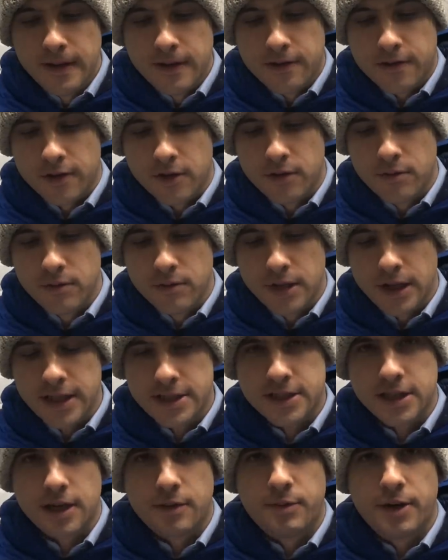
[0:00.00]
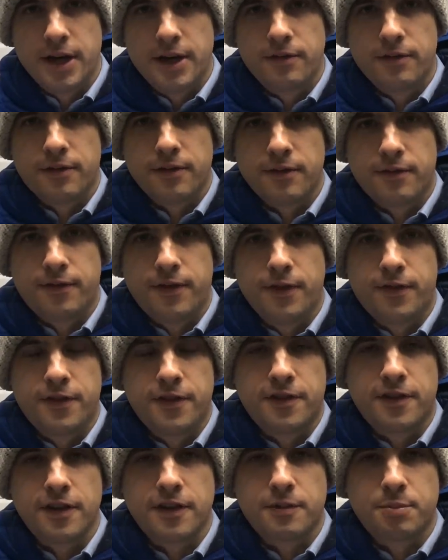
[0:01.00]
So last time round,
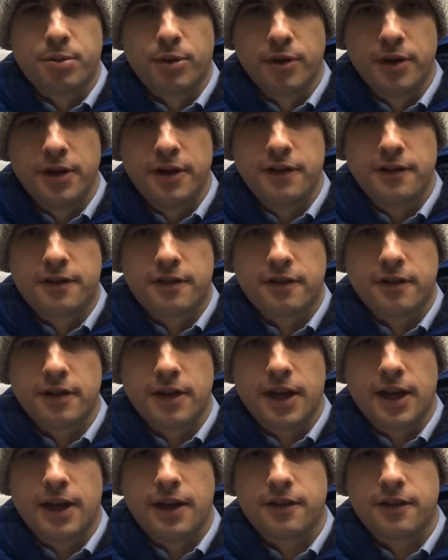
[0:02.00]
56 points.